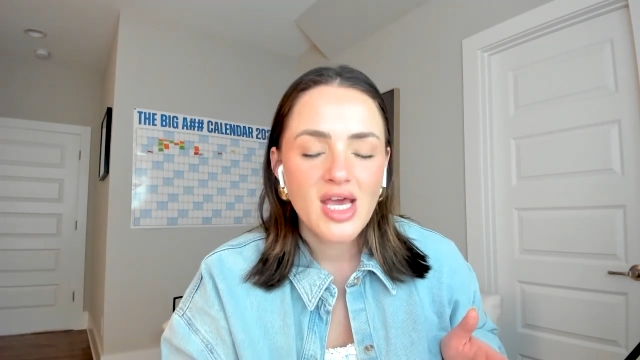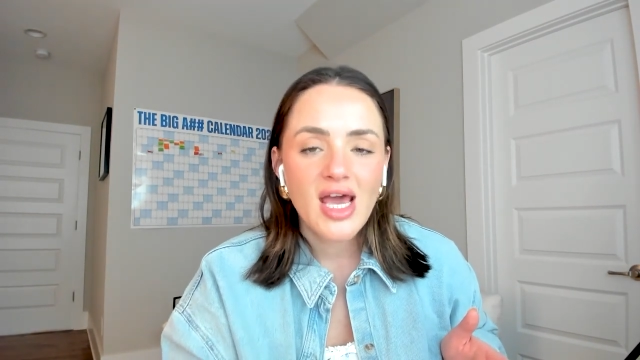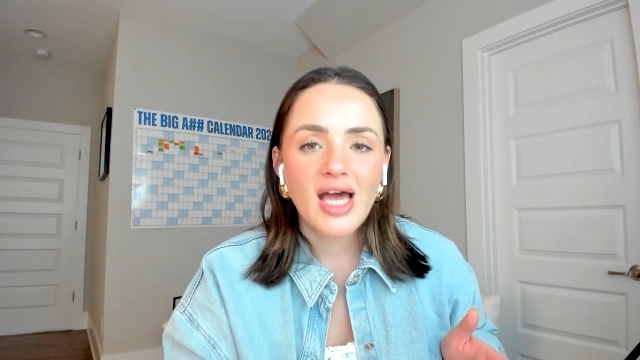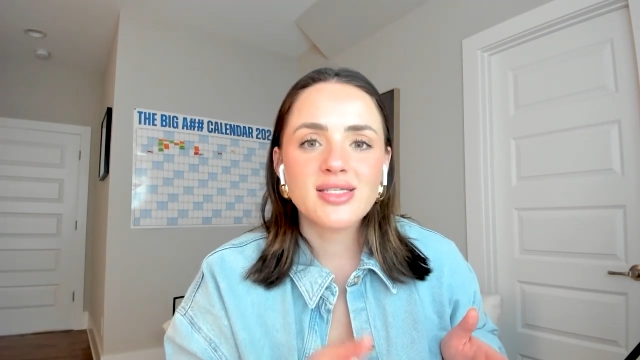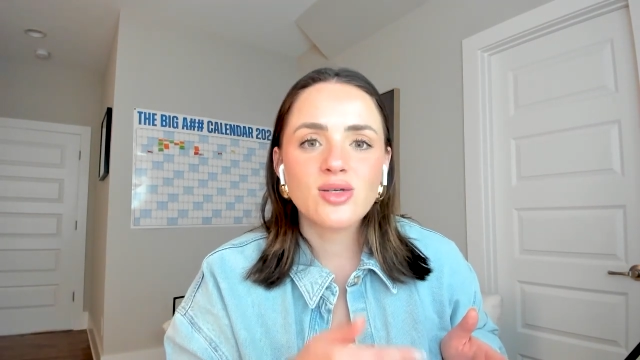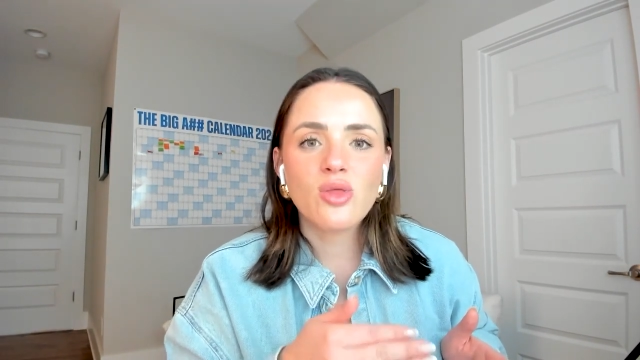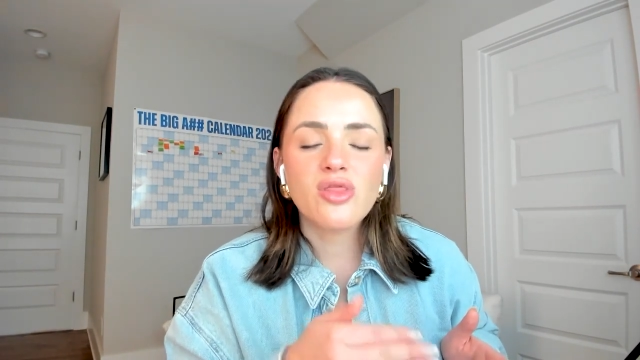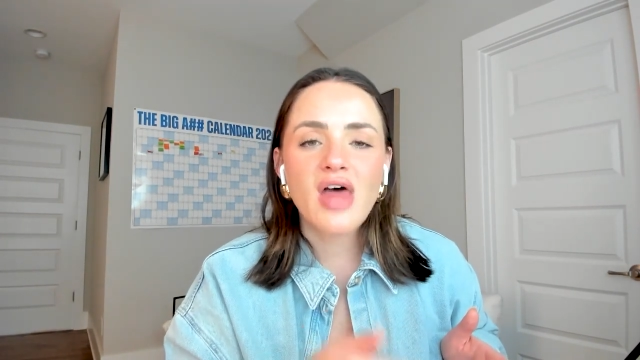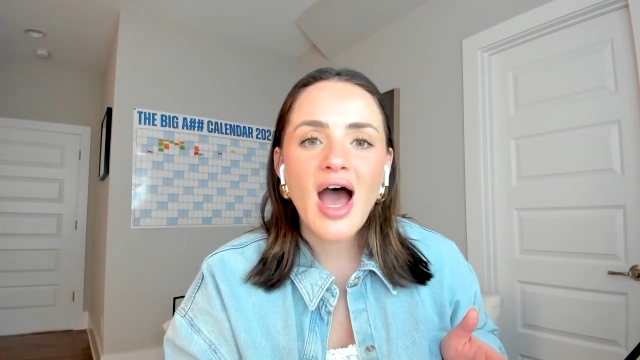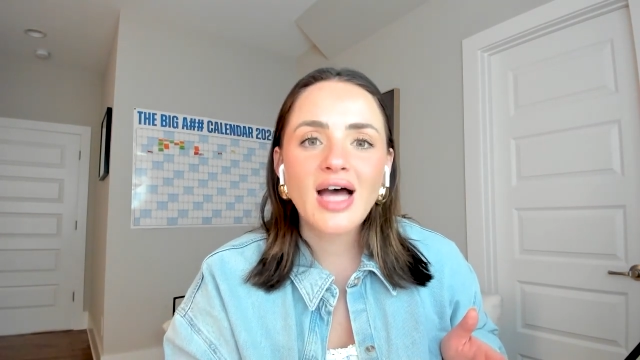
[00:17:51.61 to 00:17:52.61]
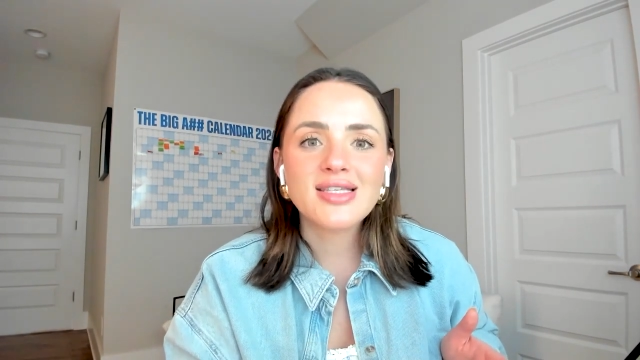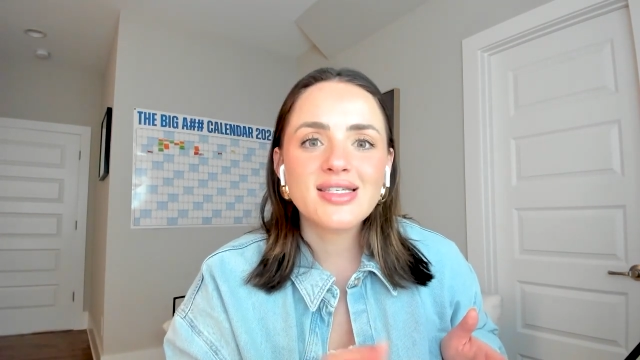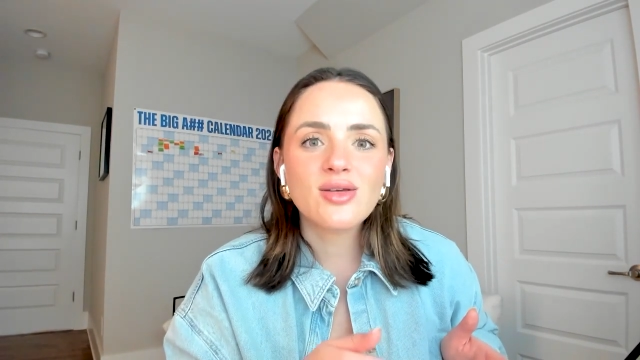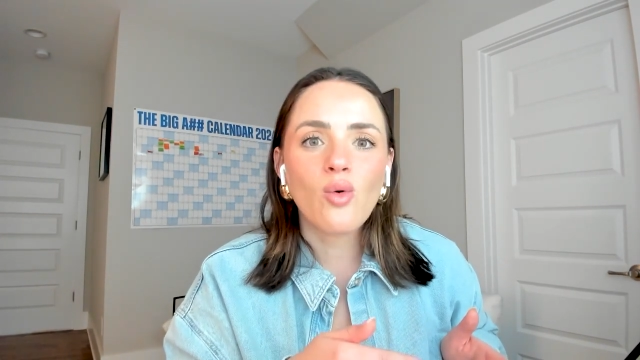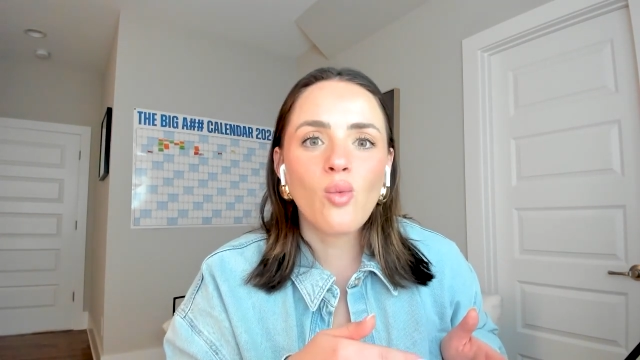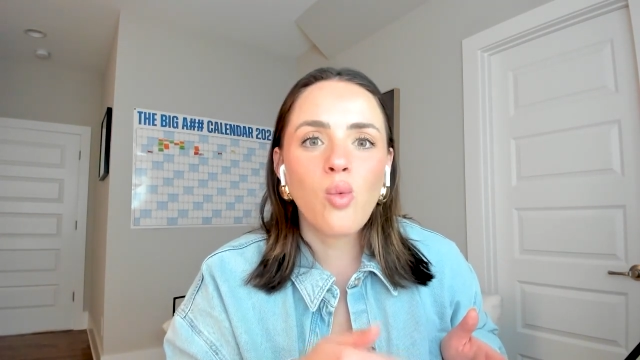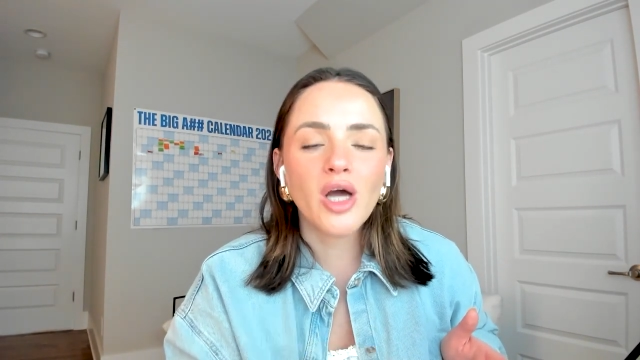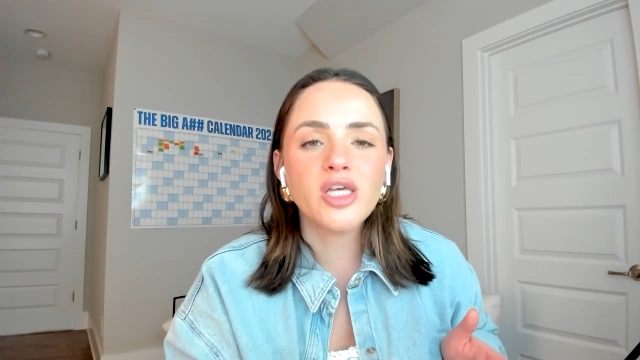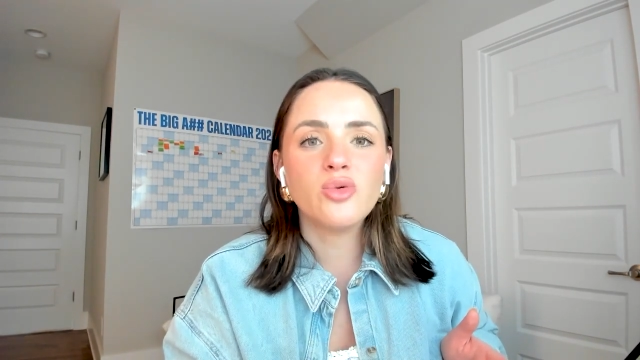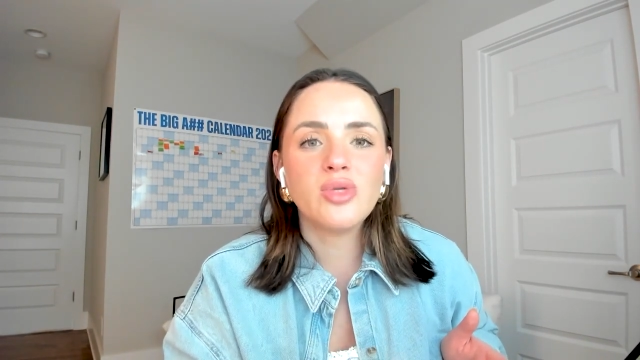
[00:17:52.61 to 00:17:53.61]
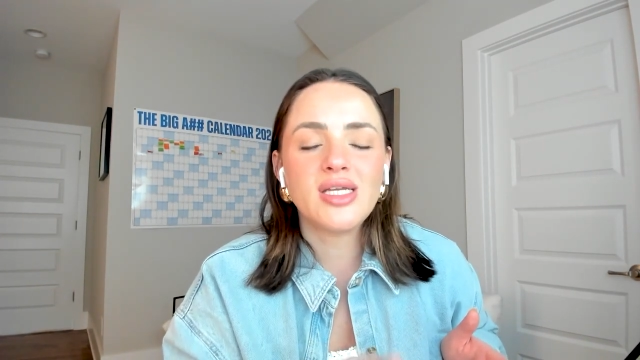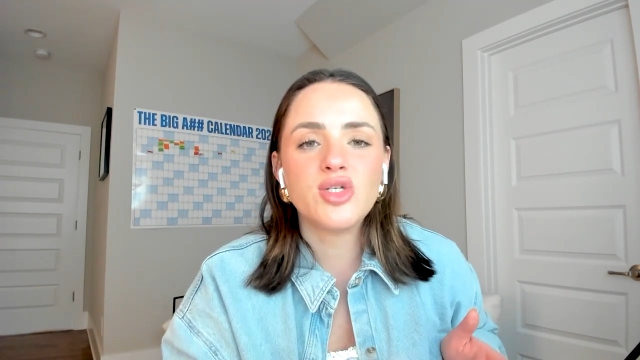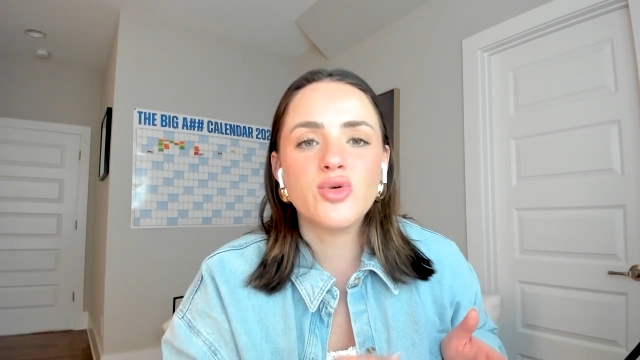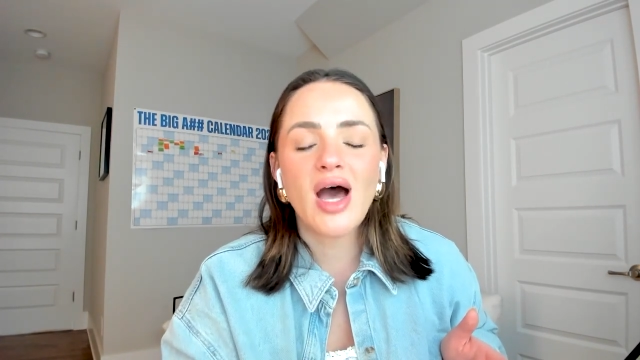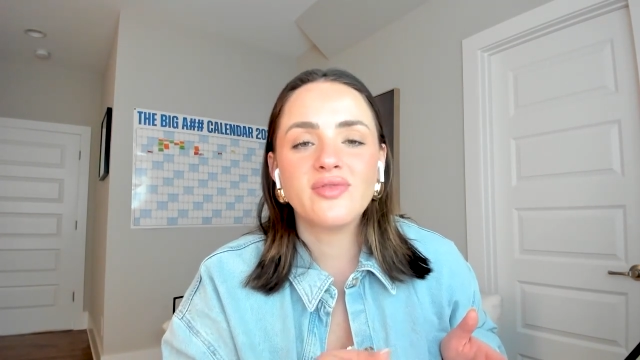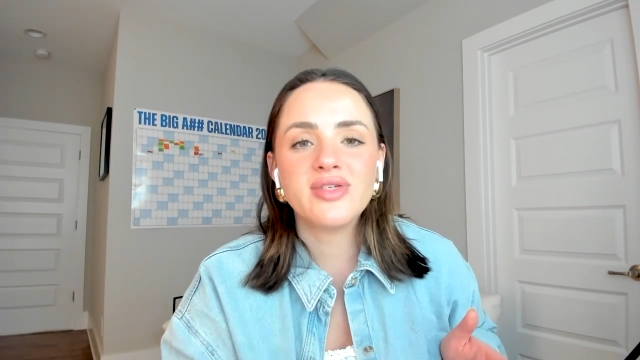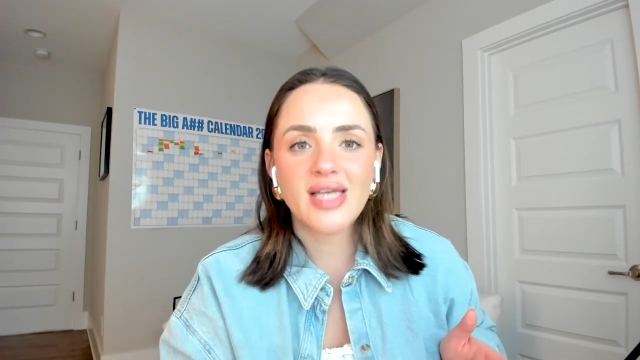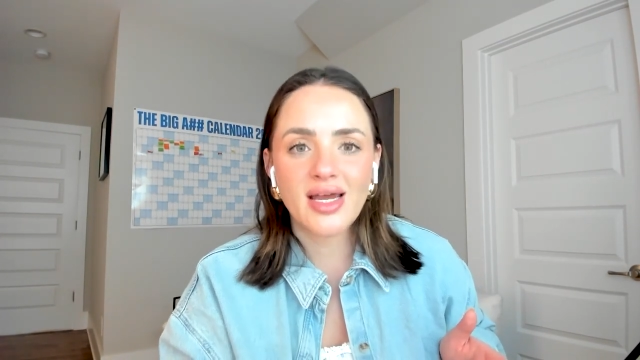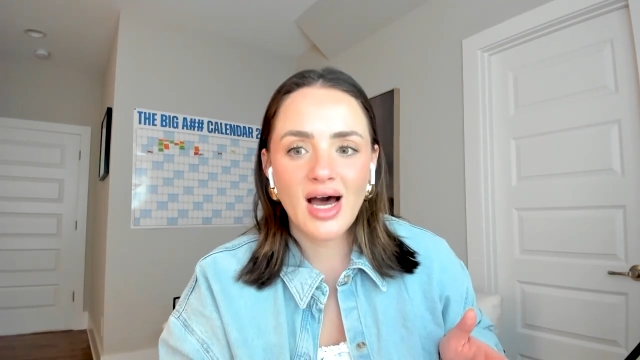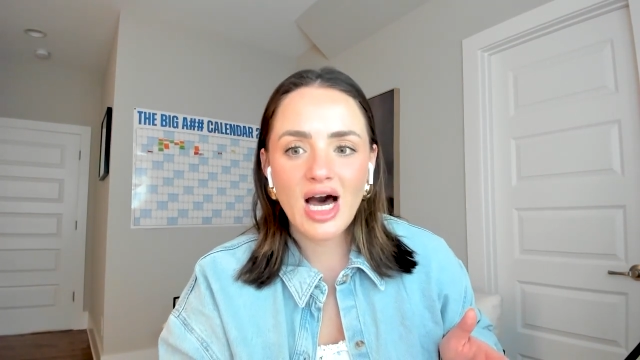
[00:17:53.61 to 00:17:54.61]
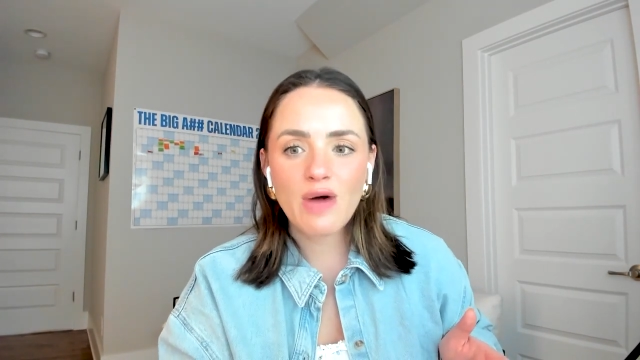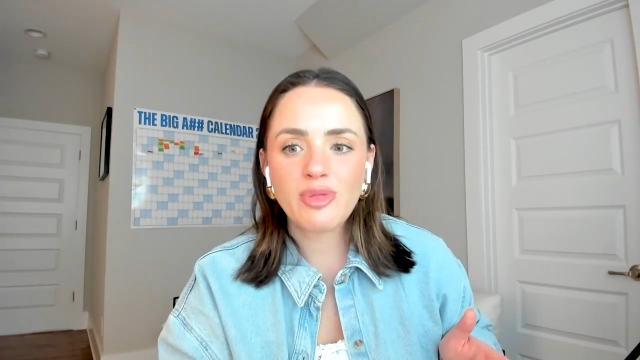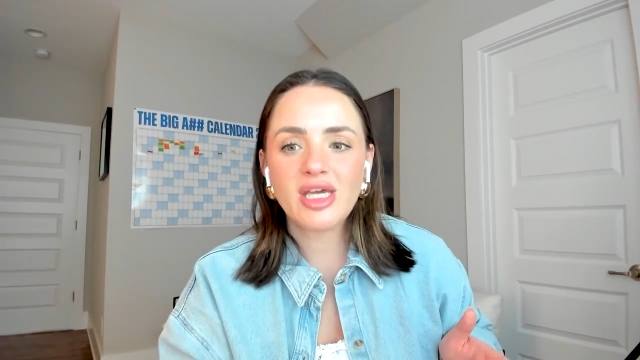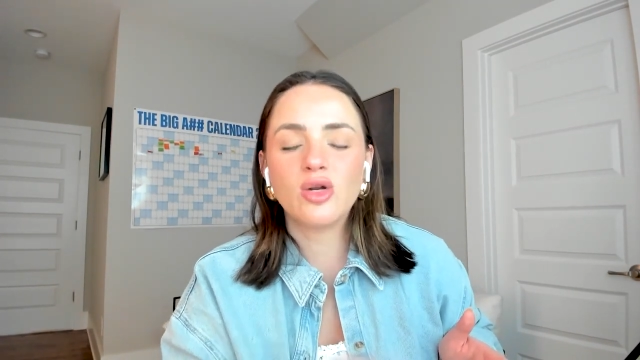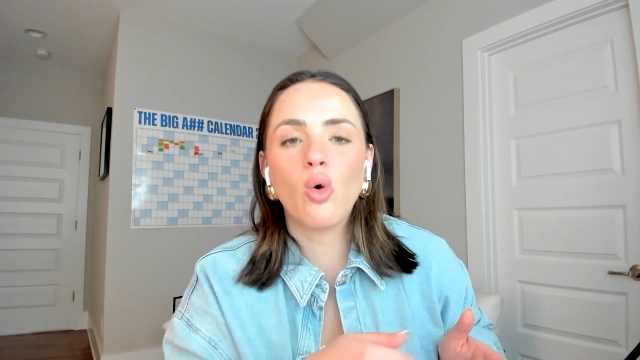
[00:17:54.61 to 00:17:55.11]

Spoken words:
And so that's what you need to have set up in